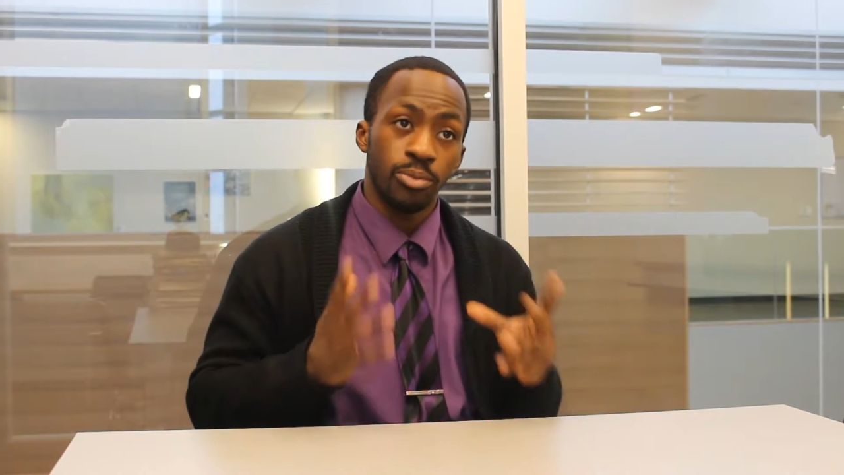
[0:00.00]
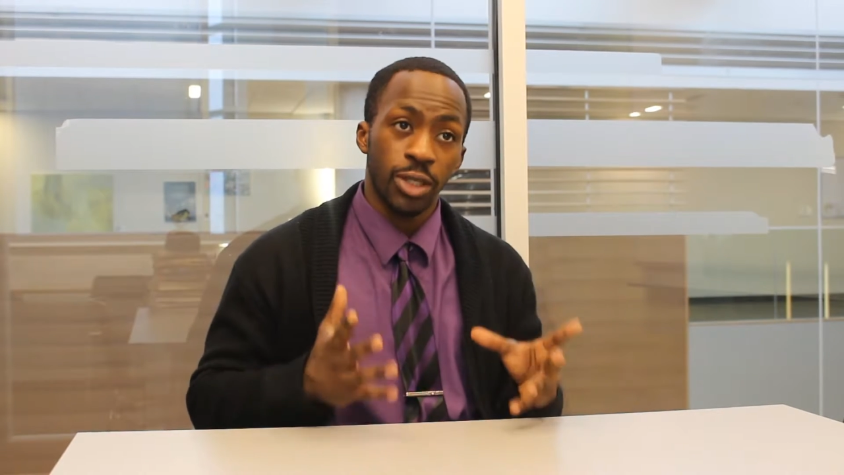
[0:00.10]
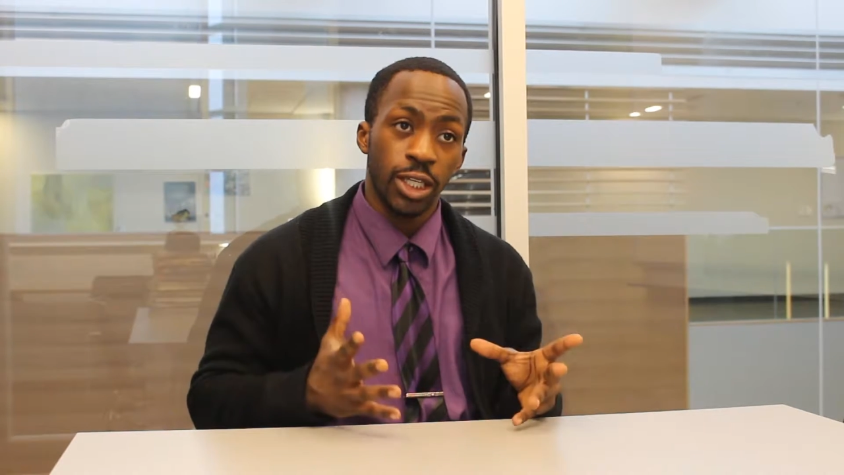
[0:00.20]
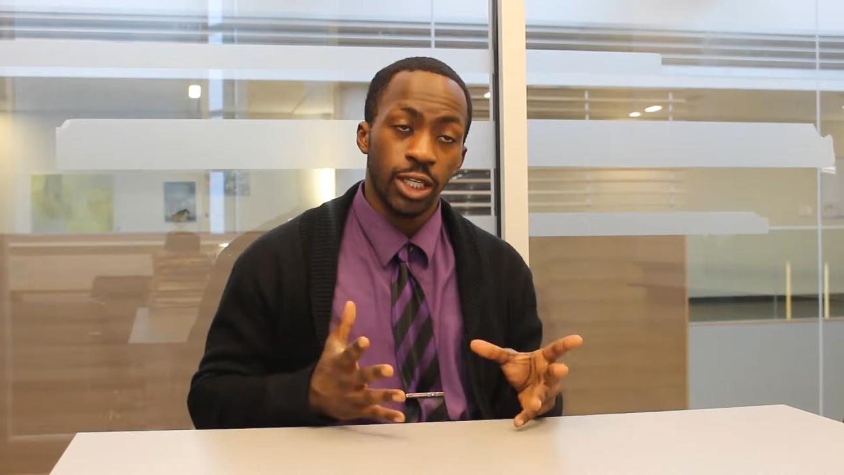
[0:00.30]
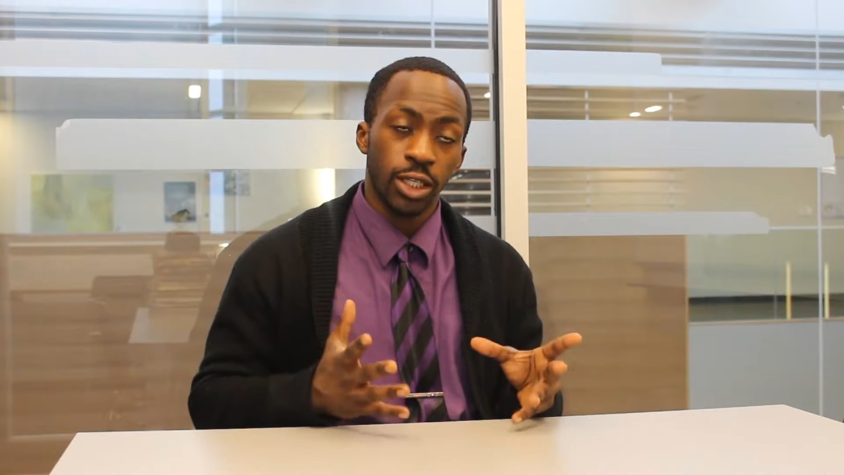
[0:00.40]

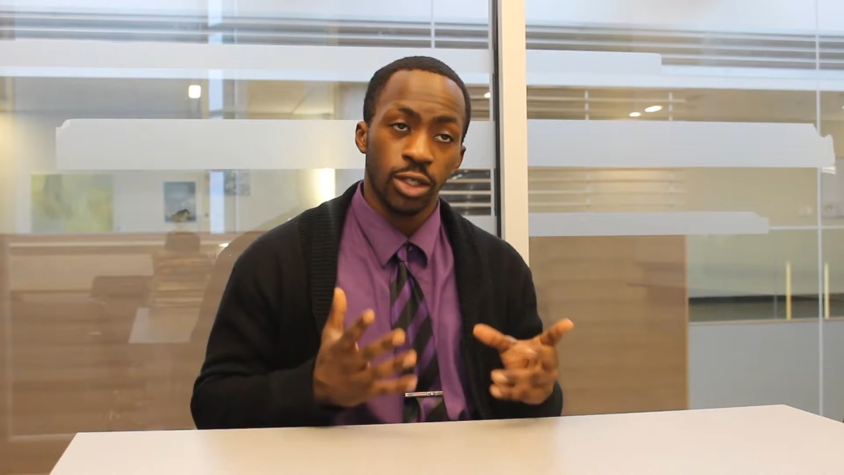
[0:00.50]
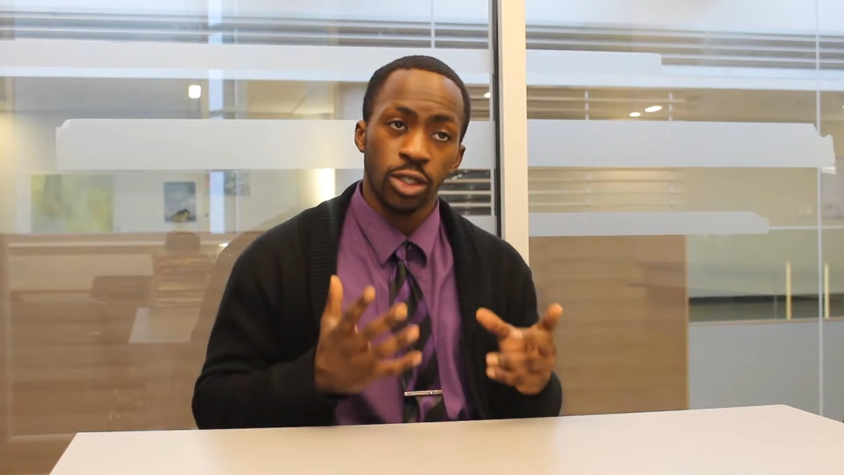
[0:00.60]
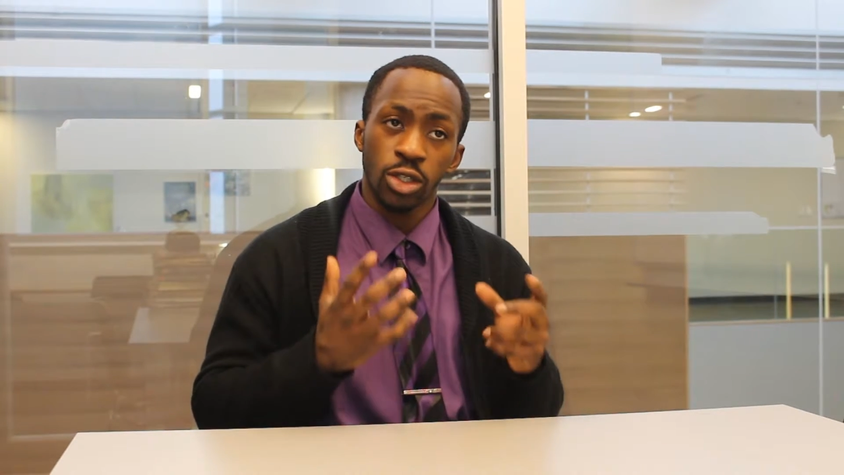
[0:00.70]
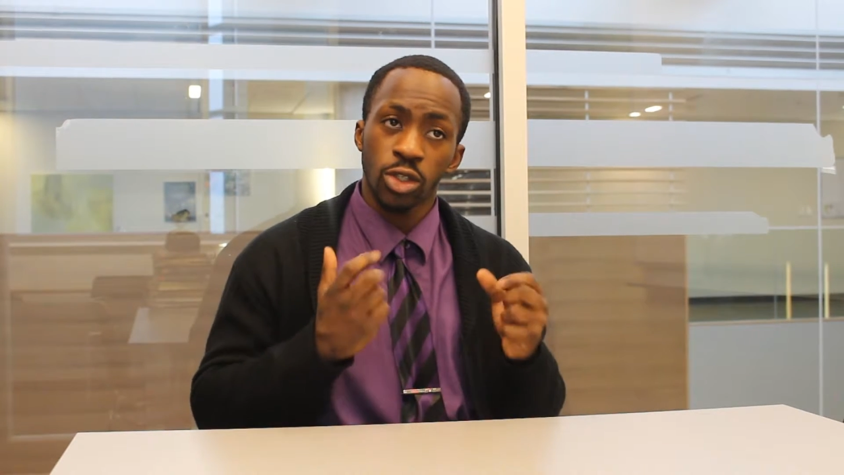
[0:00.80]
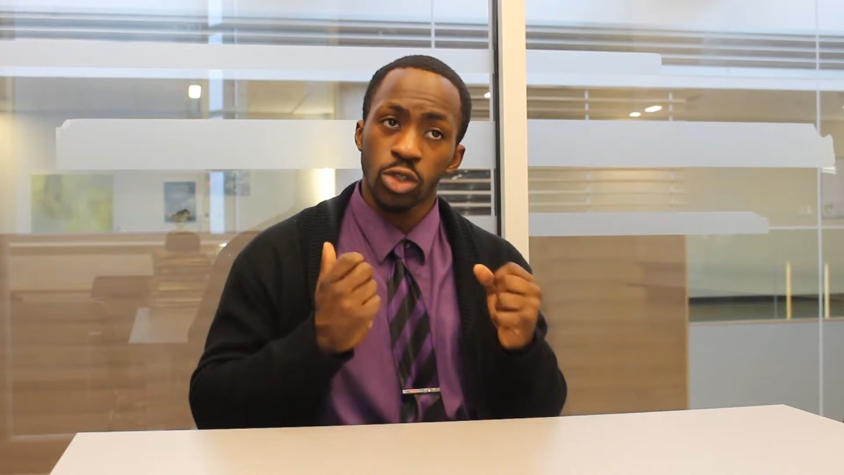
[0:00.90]
being
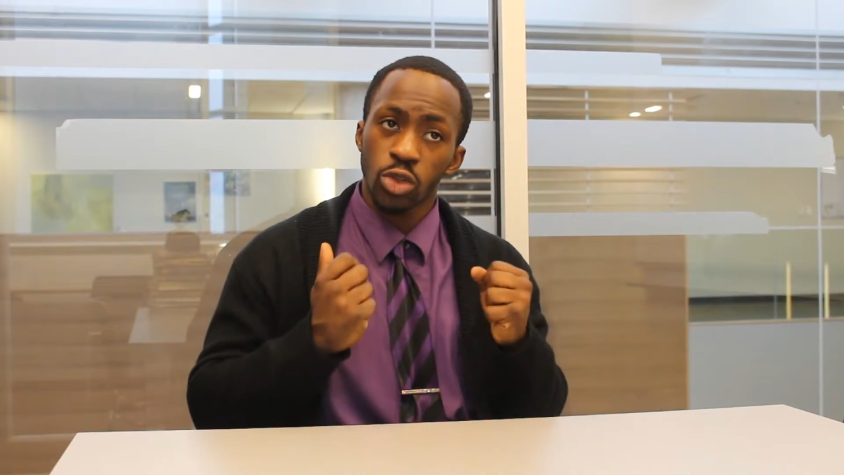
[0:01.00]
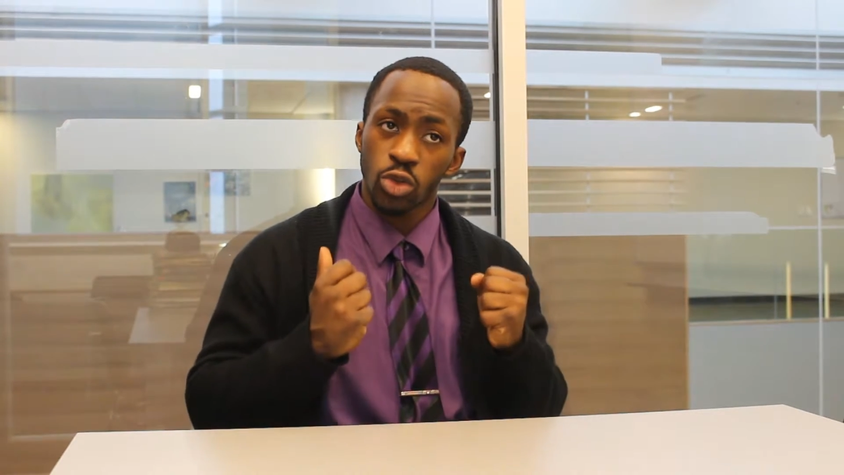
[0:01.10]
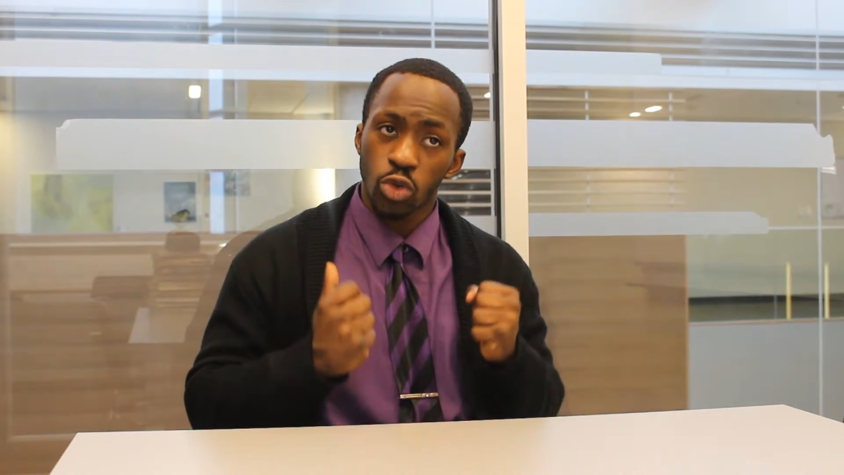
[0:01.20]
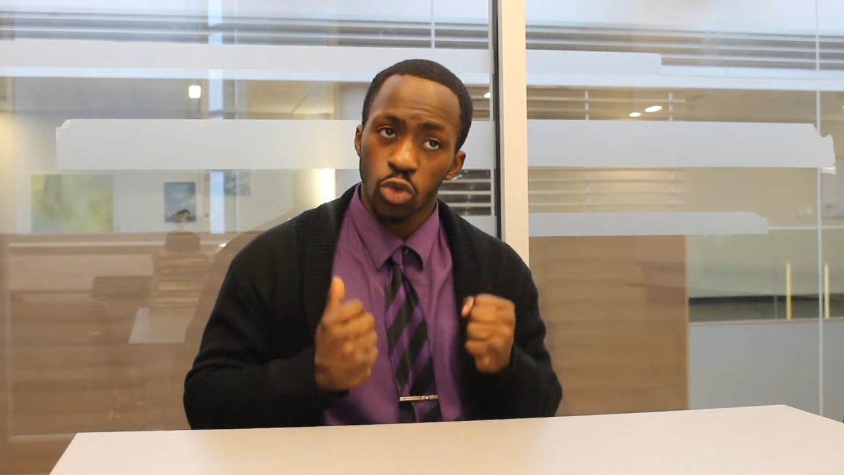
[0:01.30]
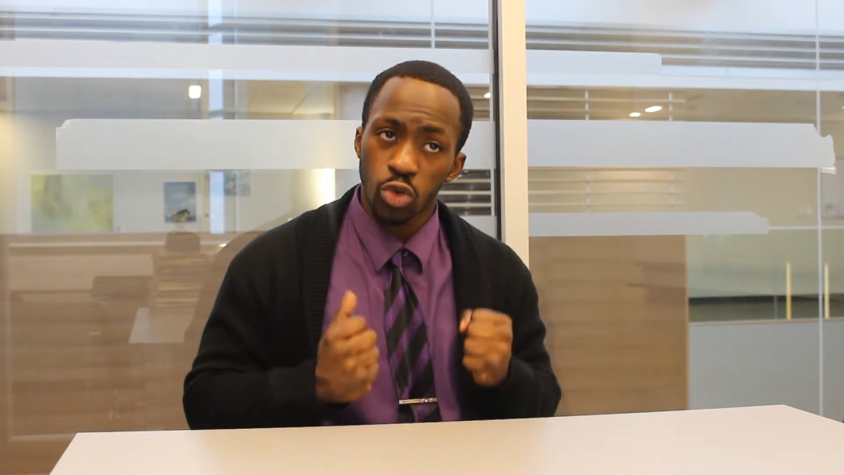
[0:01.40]

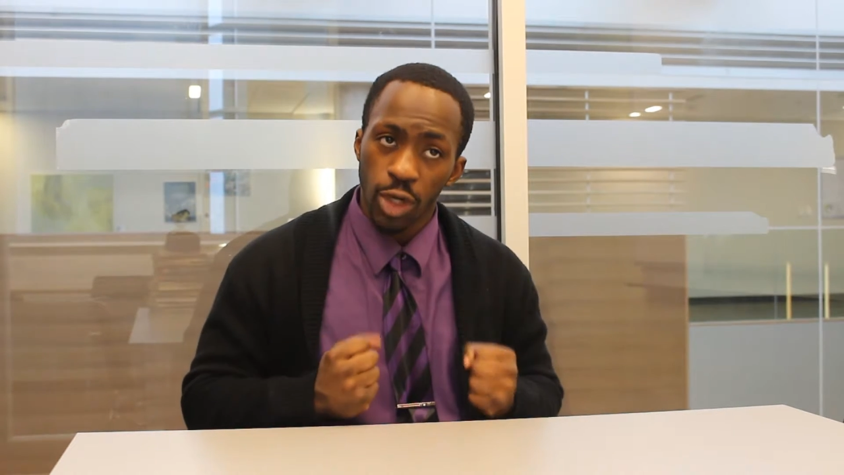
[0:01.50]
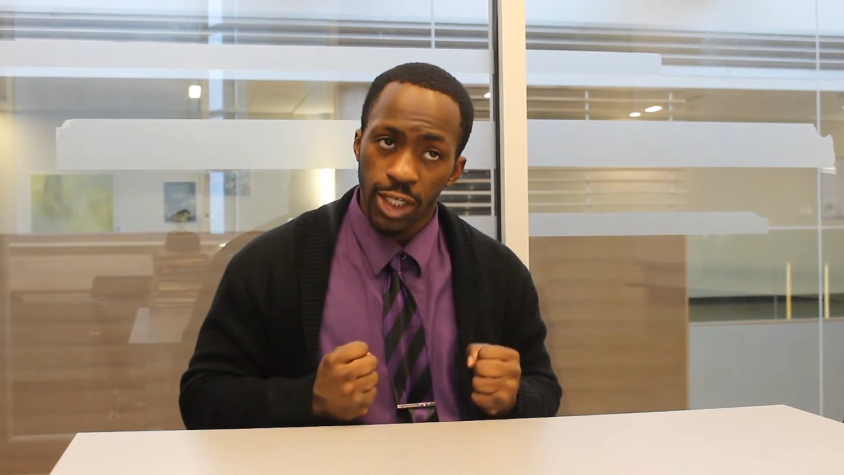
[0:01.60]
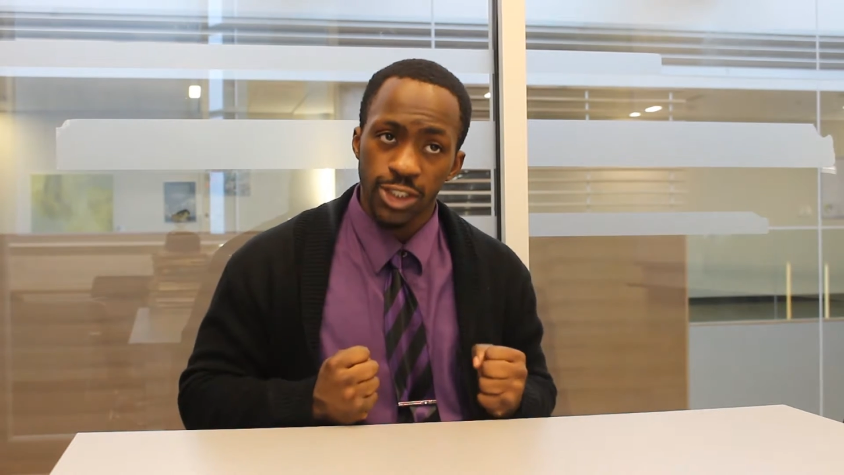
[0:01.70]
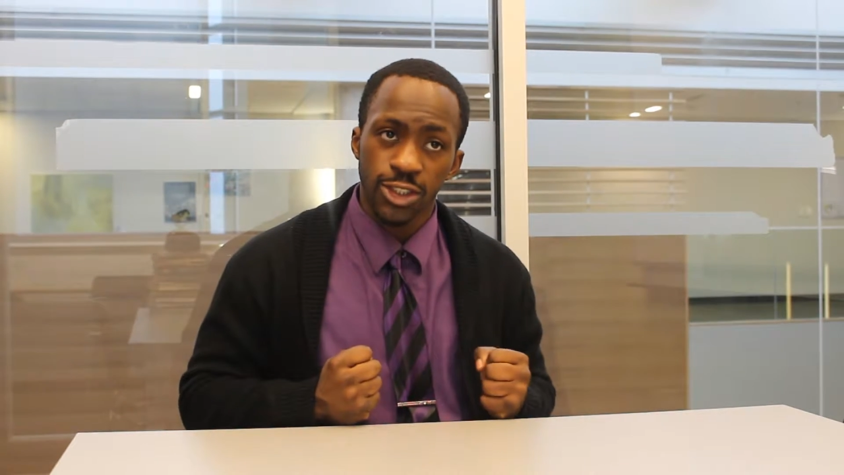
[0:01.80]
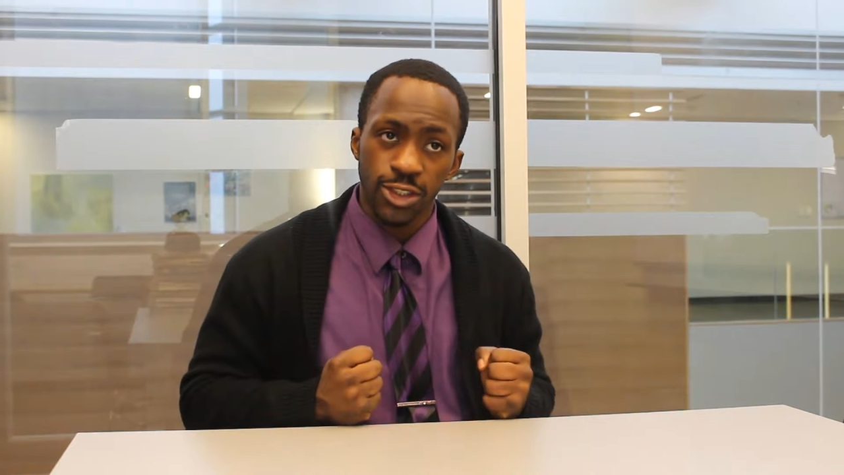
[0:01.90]

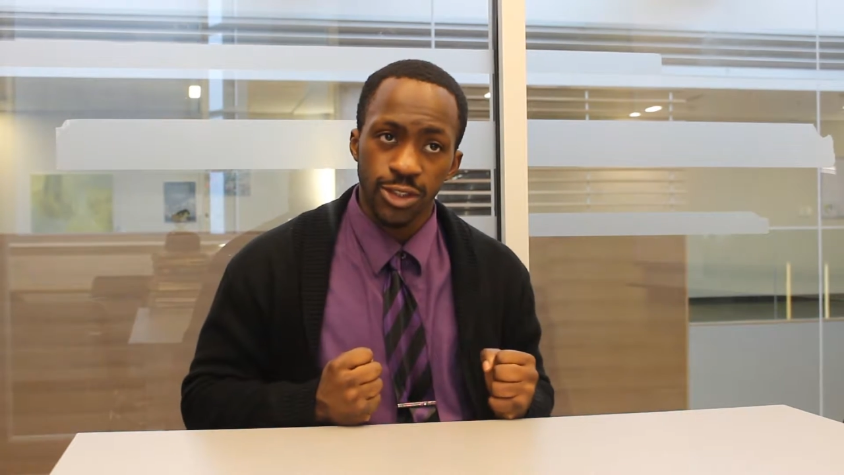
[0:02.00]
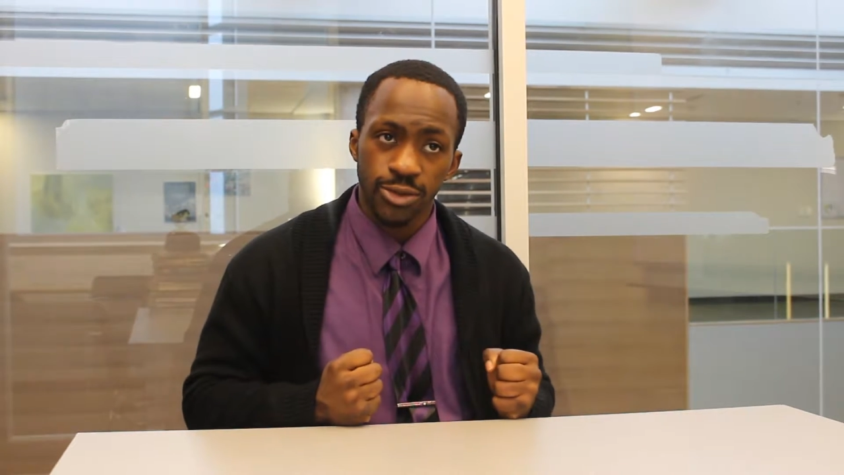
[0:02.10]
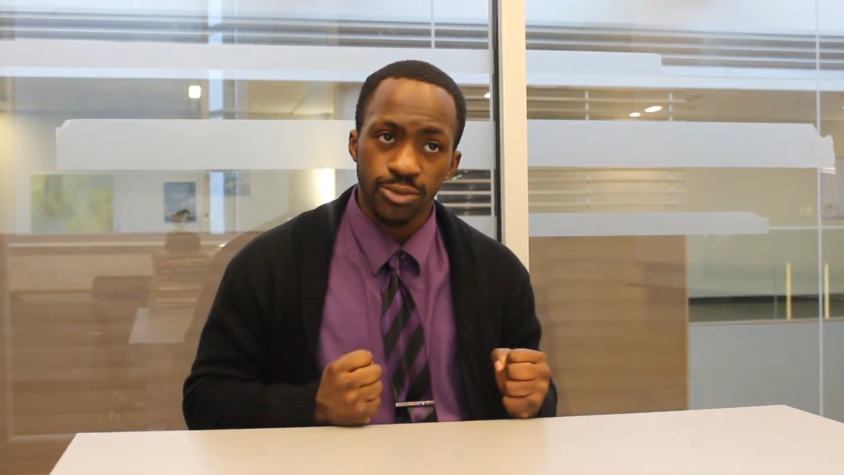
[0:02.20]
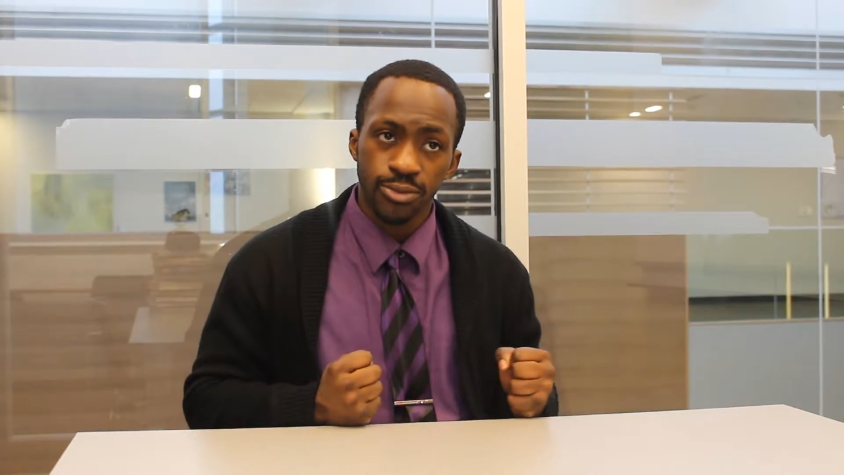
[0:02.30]
crushed.